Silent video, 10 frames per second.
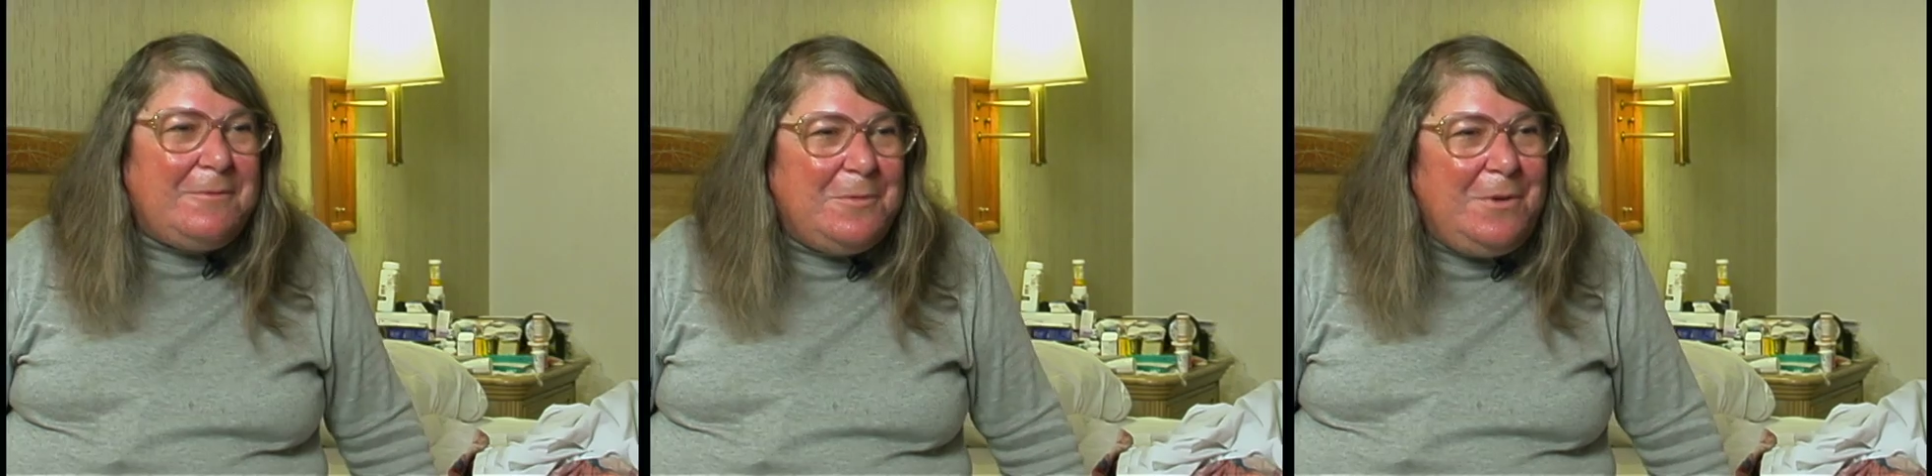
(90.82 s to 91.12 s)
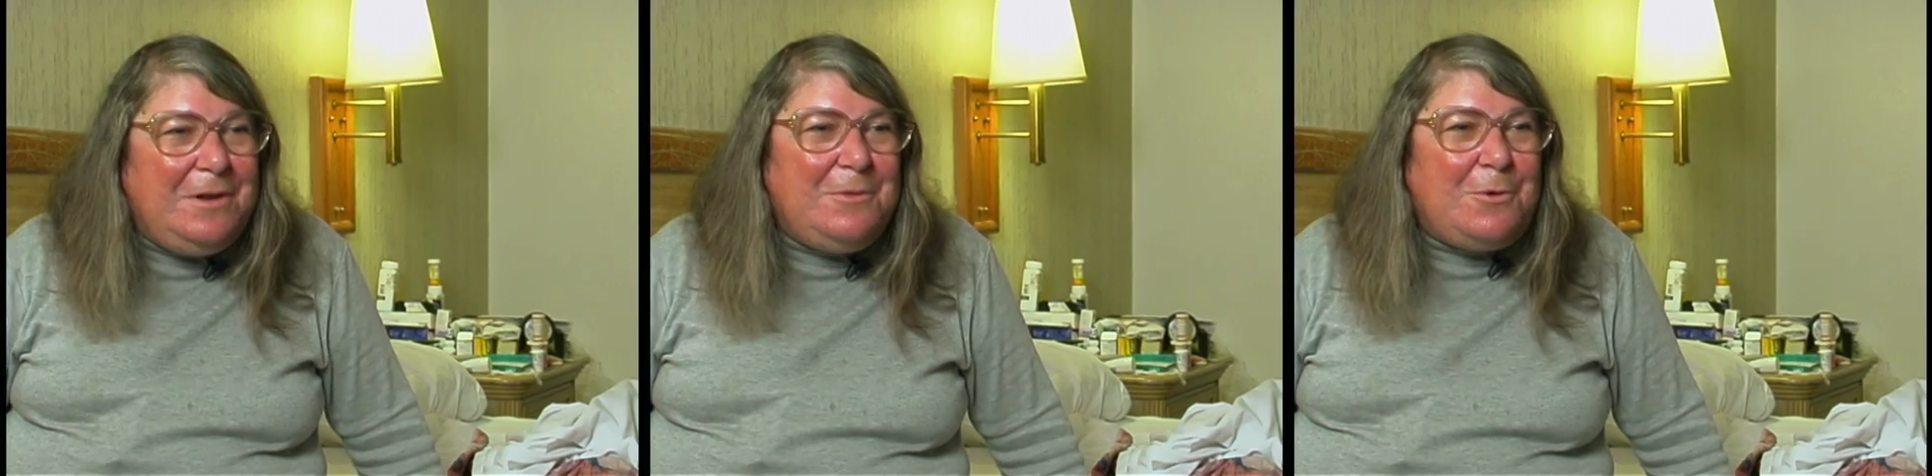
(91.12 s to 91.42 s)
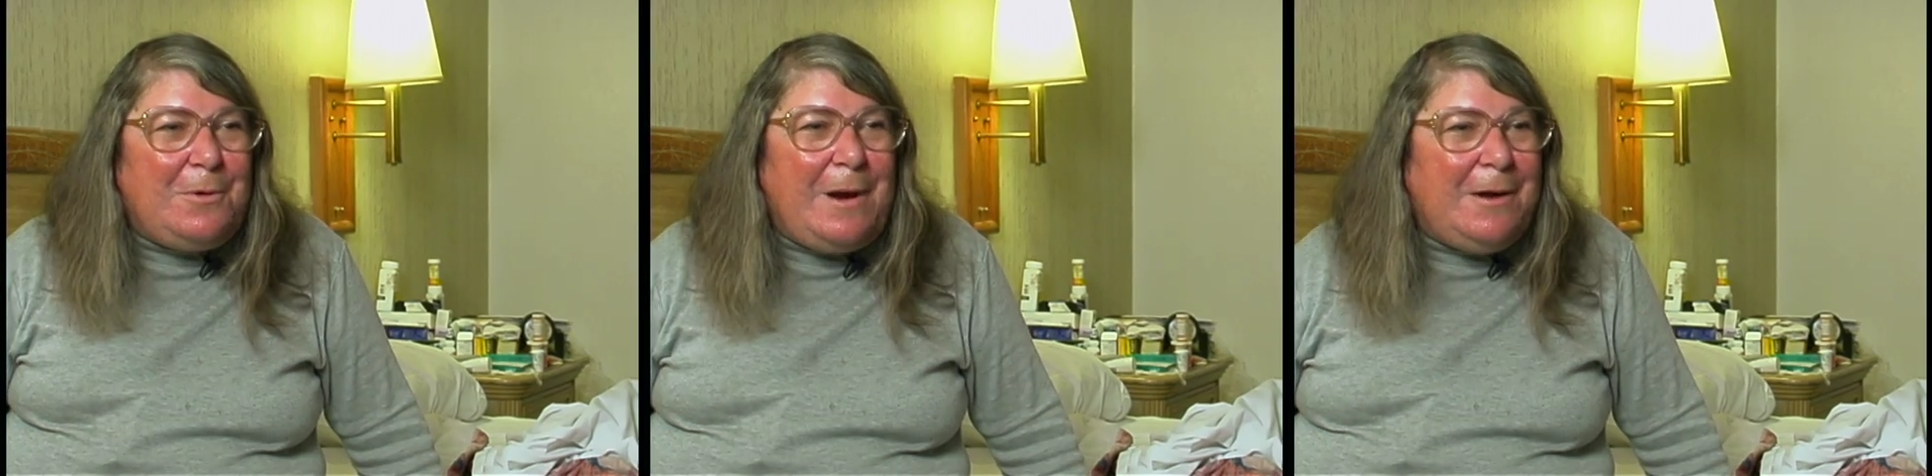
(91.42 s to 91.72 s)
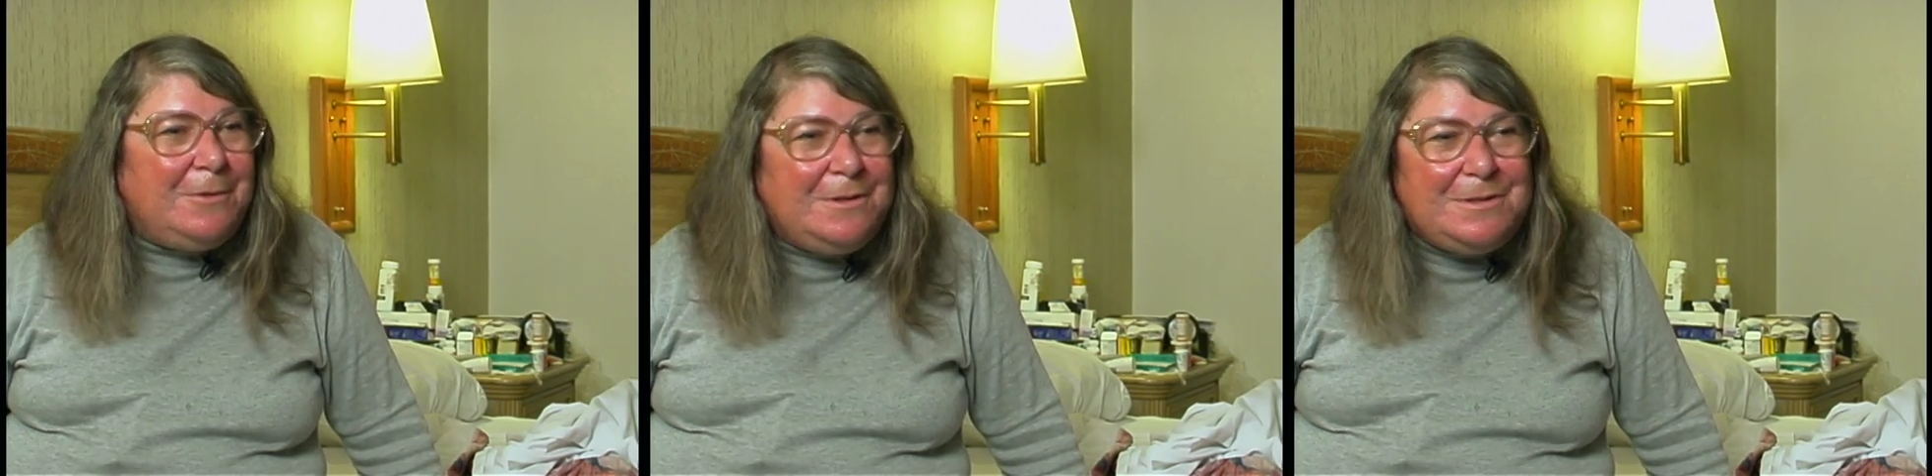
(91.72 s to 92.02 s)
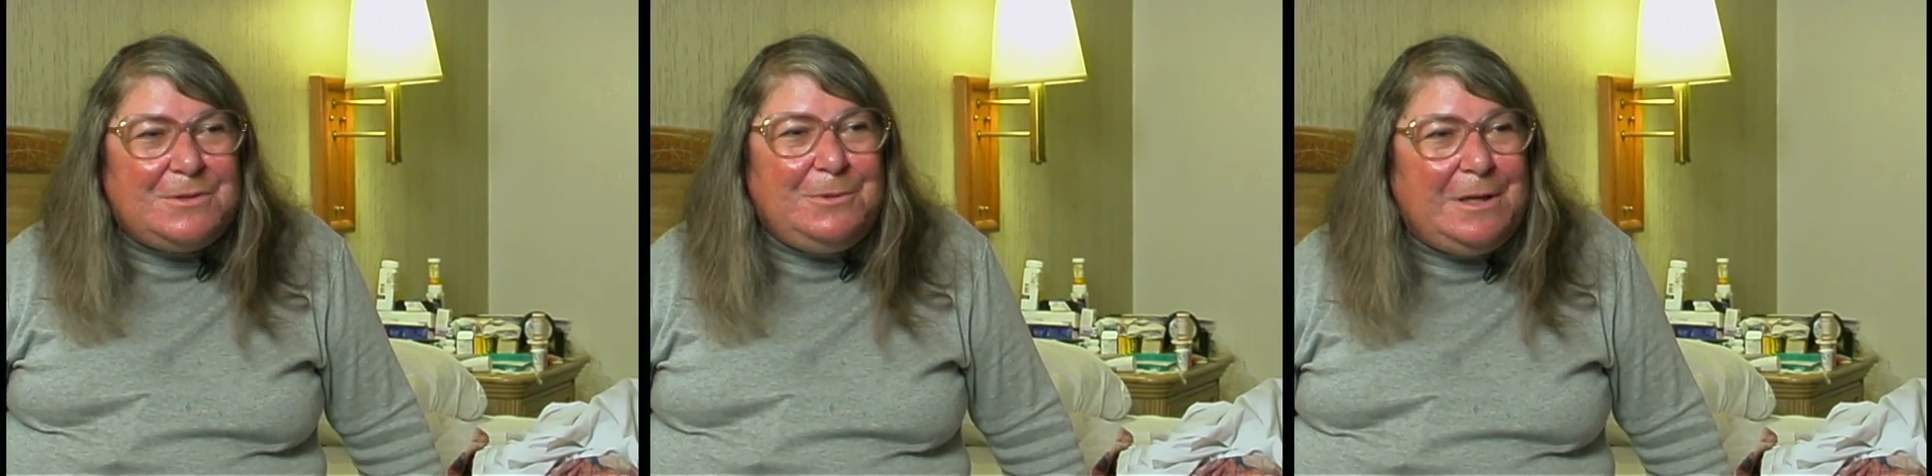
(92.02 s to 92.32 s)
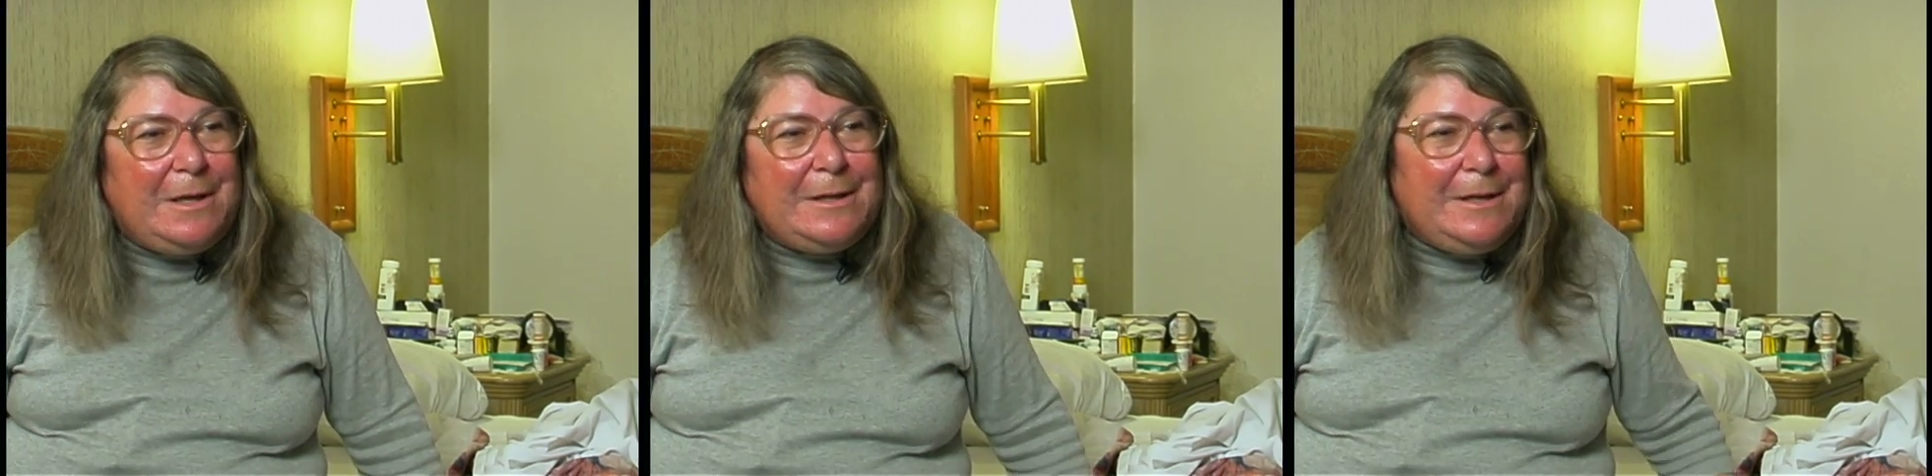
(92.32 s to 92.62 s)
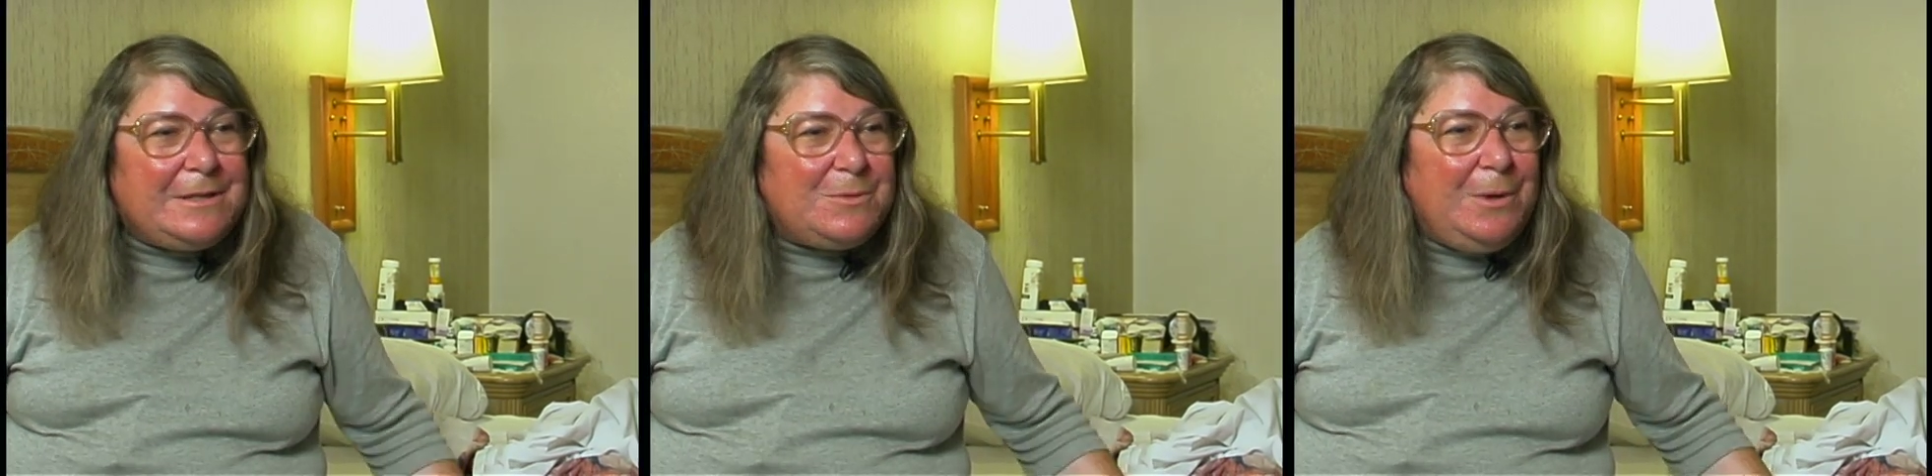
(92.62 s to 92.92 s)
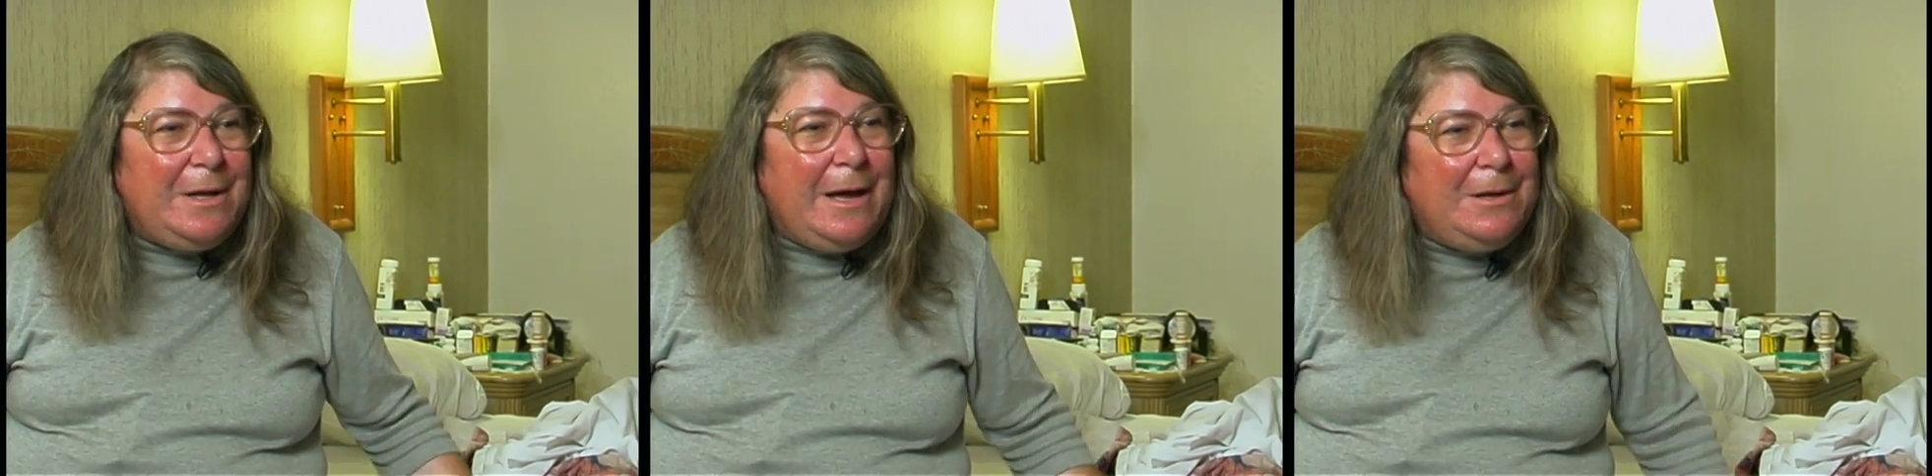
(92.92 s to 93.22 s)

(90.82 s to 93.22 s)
the money, we're out in the street like next week.